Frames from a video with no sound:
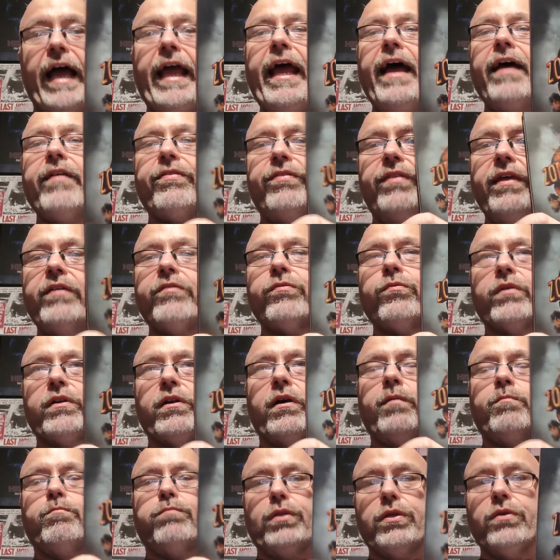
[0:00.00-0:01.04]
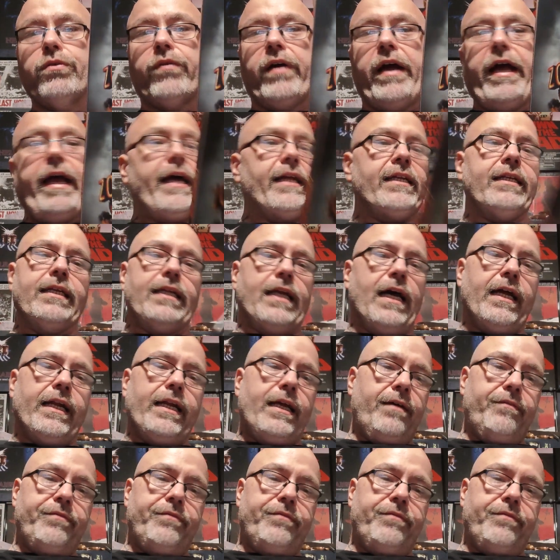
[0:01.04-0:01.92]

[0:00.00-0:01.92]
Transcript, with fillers: I had this one on Blu-ray. I did not